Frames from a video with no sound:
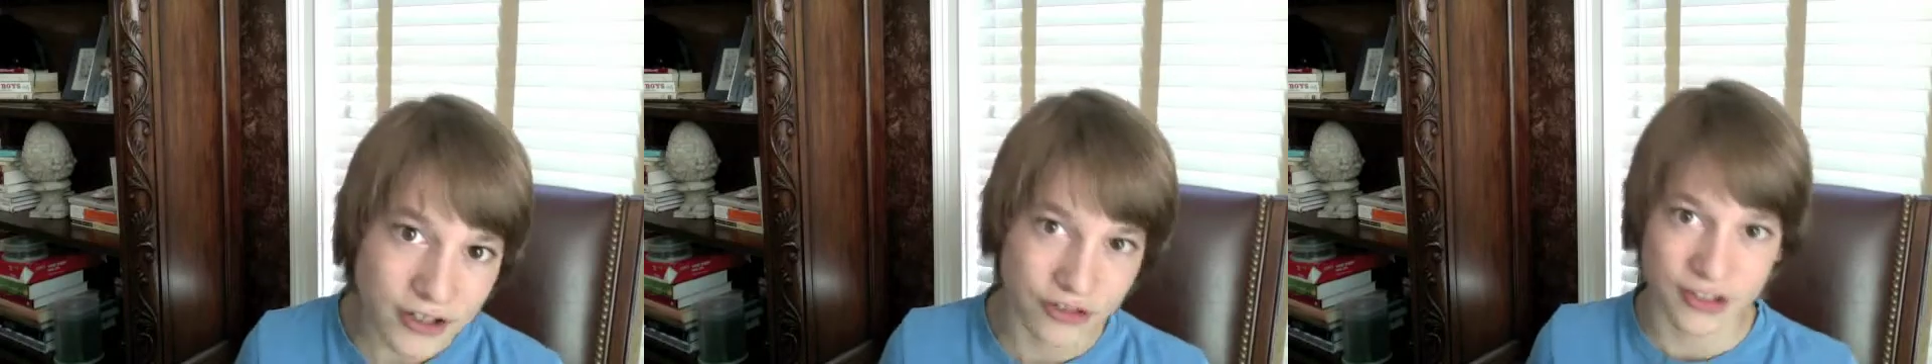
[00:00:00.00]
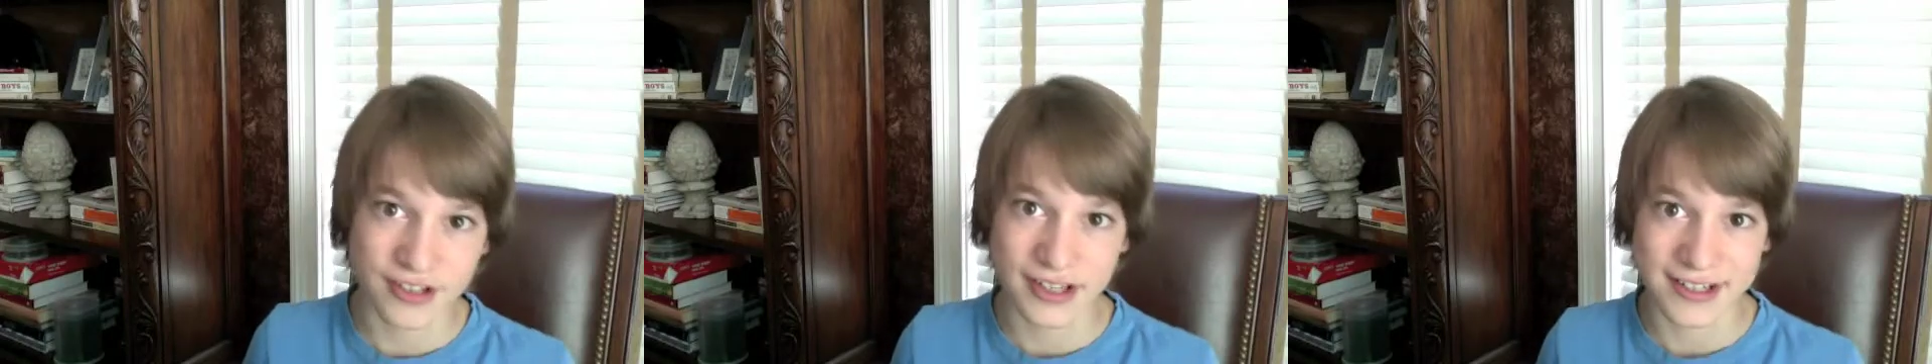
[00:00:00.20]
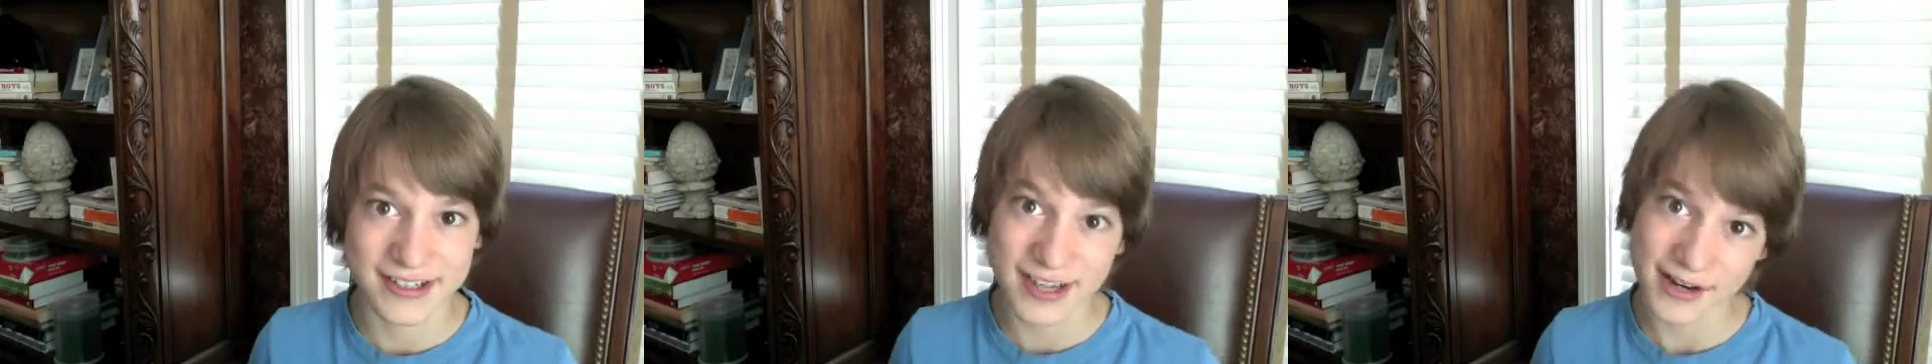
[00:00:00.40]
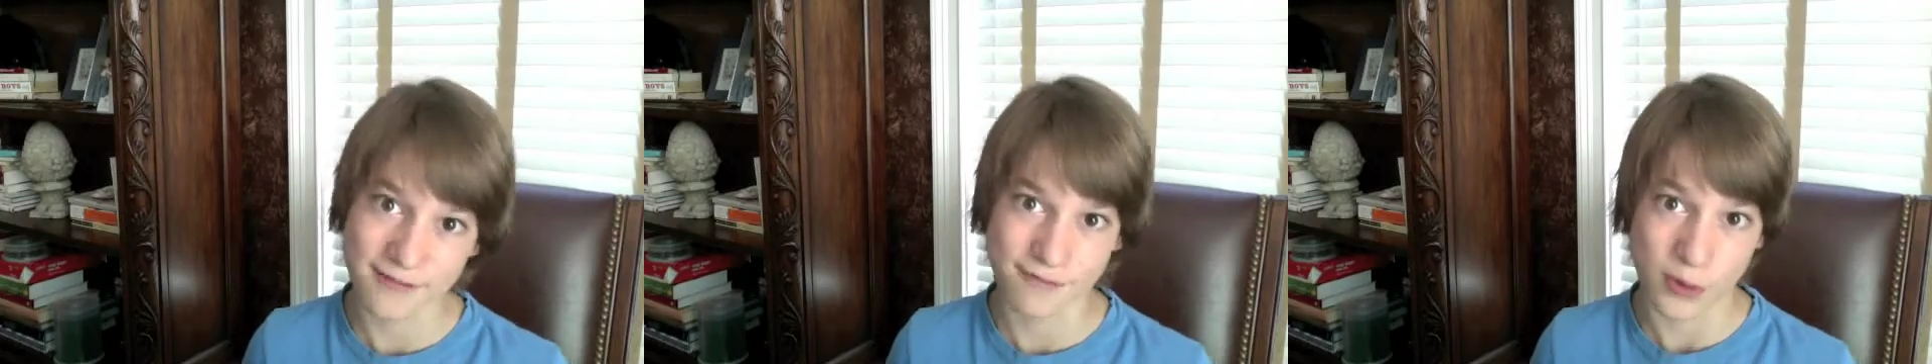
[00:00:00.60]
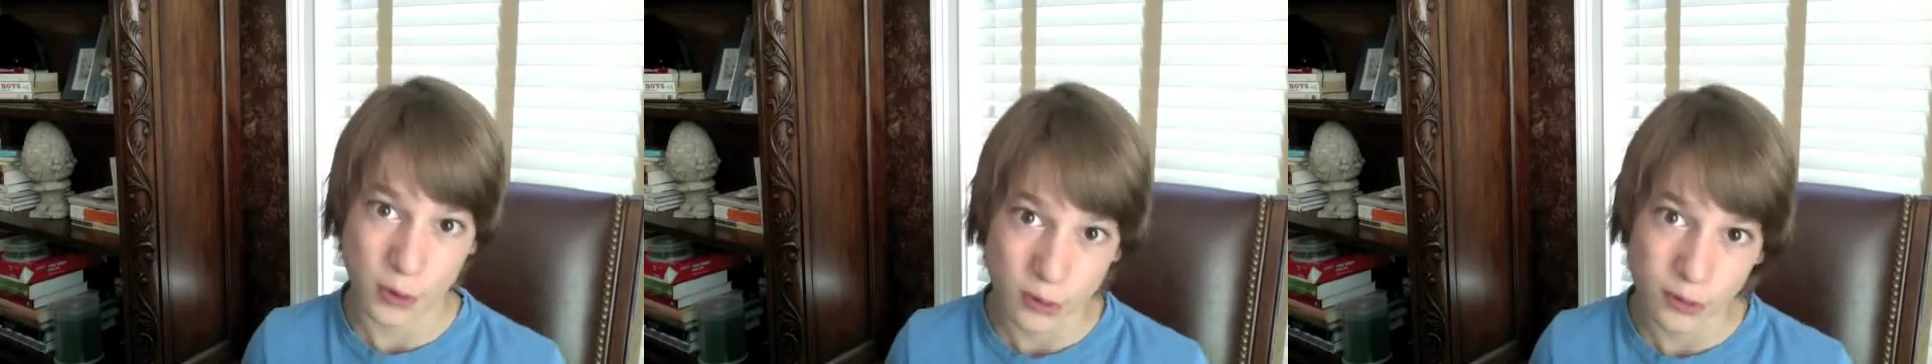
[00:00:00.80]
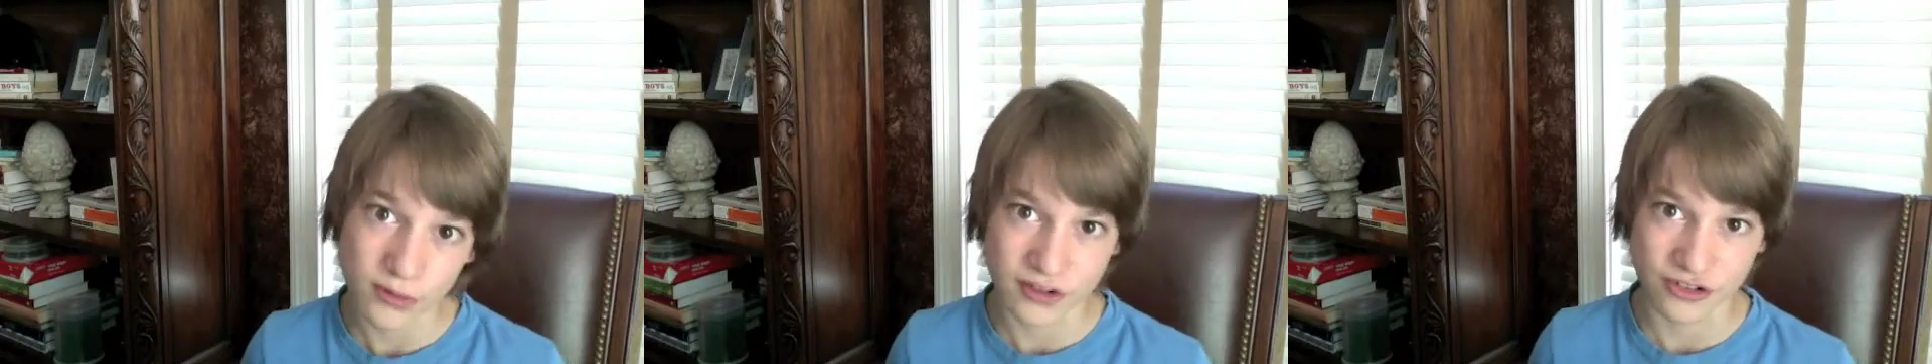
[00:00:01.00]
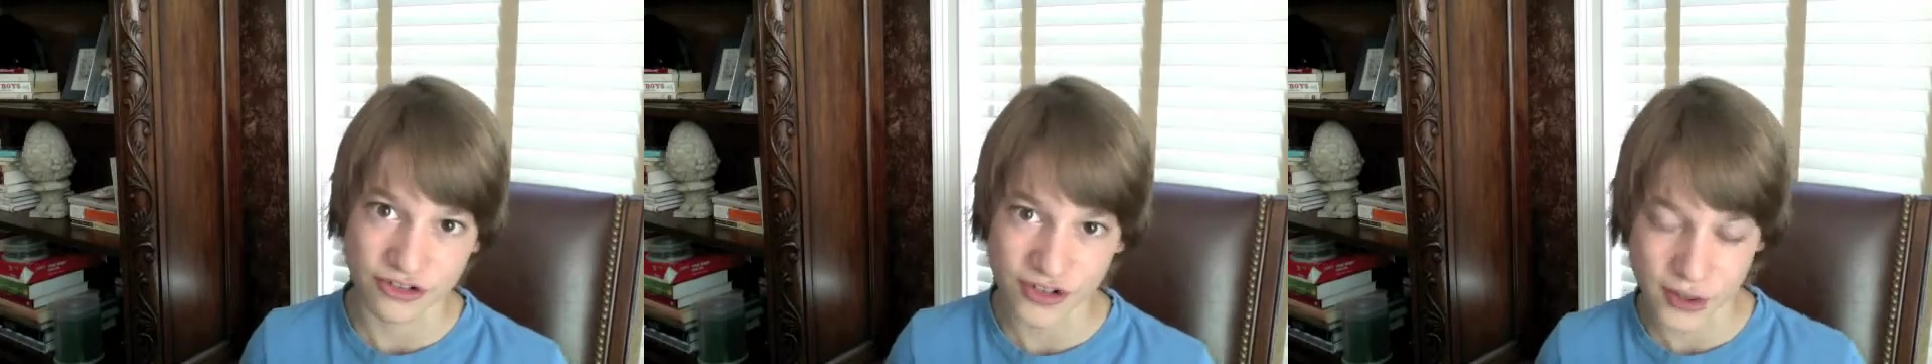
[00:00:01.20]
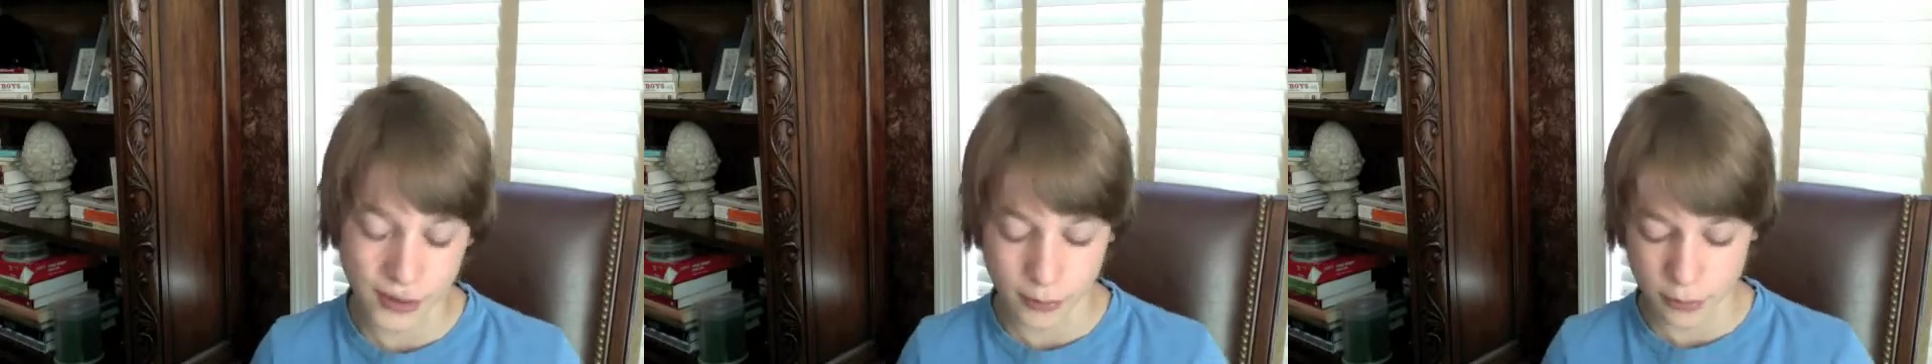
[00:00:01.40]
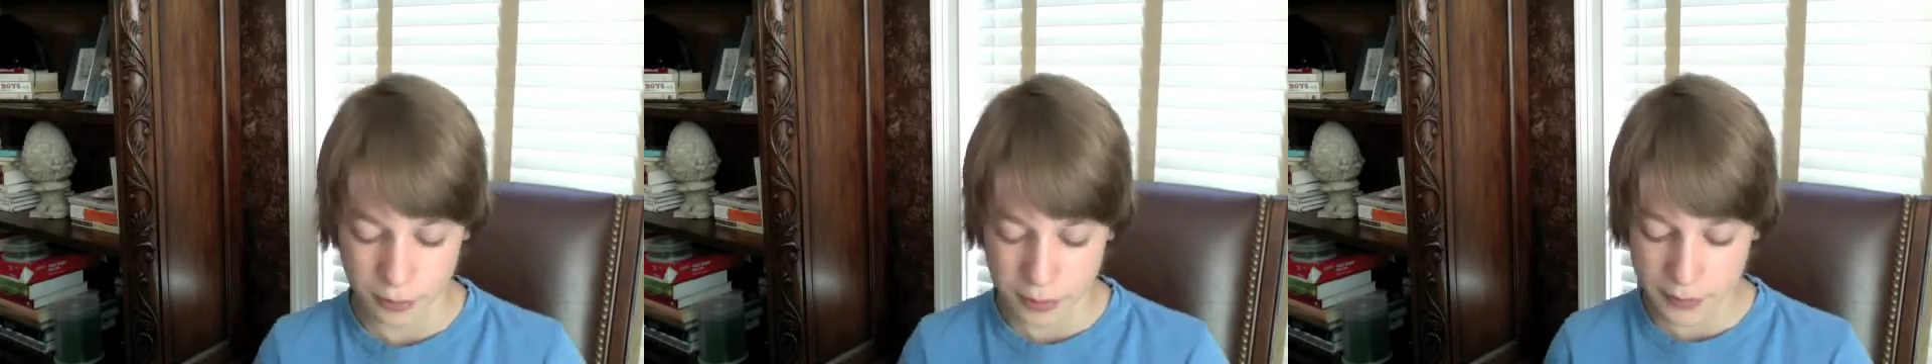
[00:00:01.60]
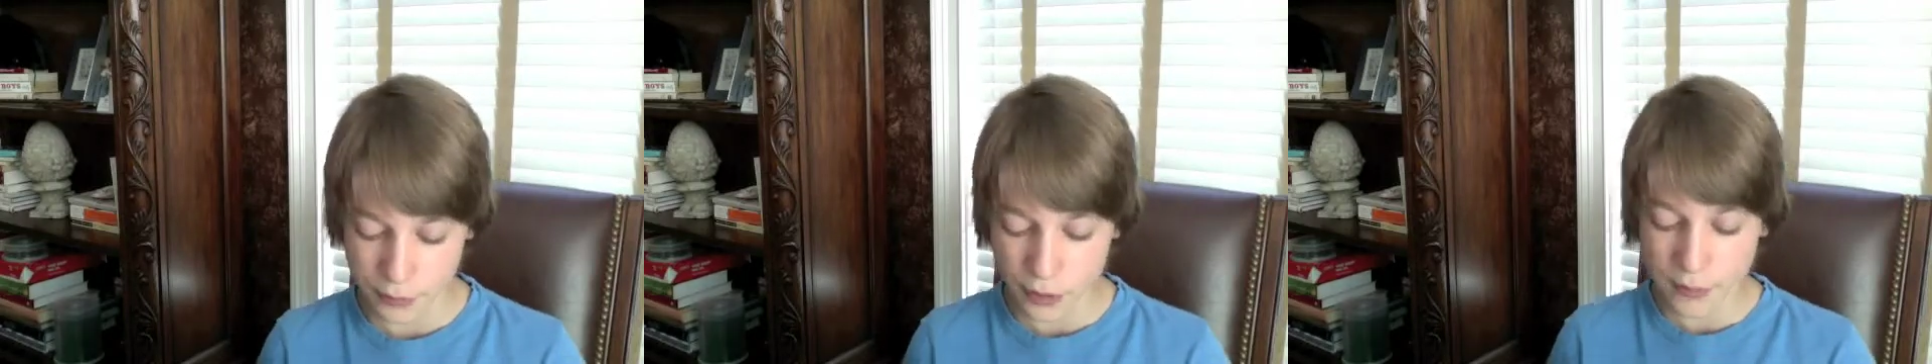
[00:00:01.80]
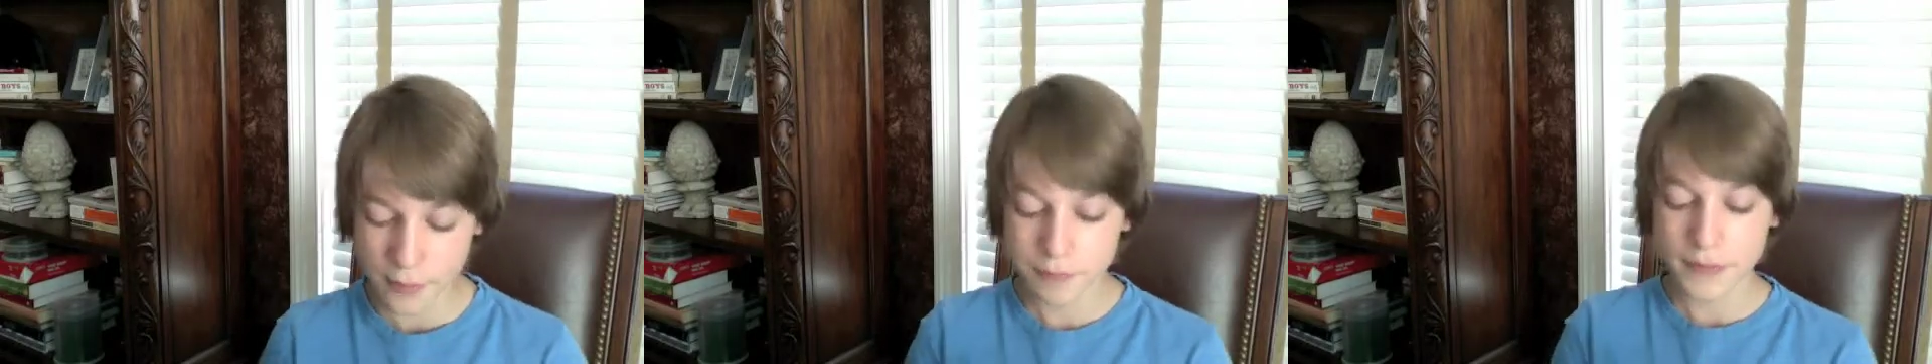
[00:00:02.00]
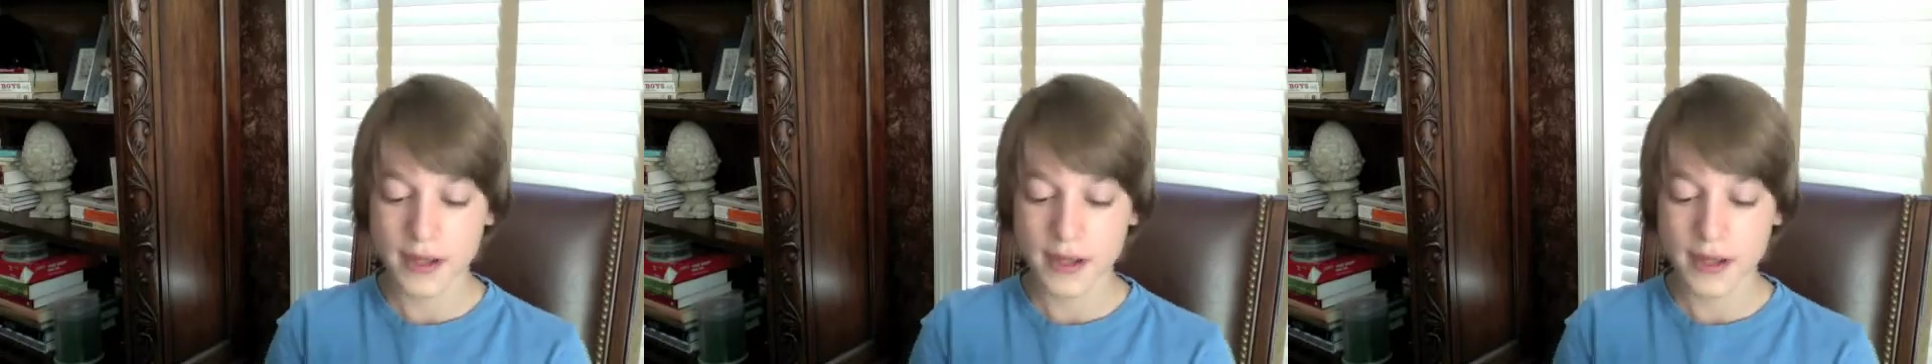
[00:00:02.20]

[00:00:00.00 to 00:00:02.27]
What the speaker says: You just take photos and share them with people.